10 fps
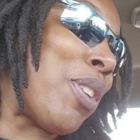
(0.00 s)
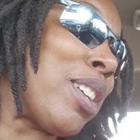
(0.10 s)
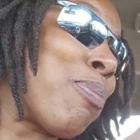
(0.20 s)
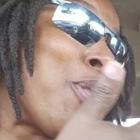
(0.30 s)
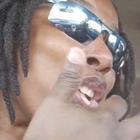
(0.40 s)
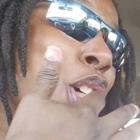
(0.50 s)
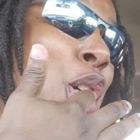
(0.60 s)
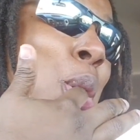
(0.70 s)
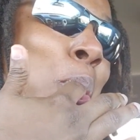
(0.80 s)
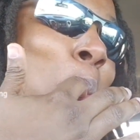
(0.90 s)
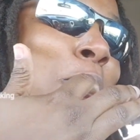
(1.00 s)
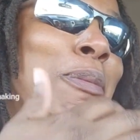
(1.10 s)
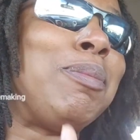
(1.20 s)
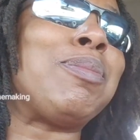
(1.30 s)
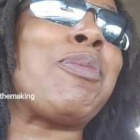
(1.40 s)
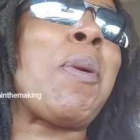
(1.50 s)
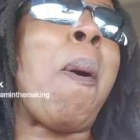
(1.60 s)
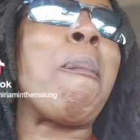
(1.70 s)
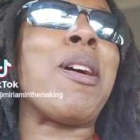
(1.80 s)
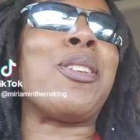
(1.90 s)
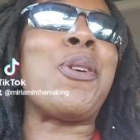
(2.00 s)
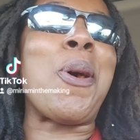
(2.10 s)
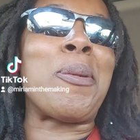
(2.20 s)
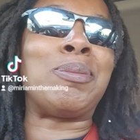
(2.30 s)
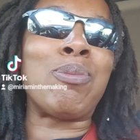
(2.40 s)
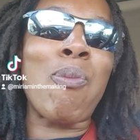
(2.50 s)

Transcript: that's pretty good. My lord.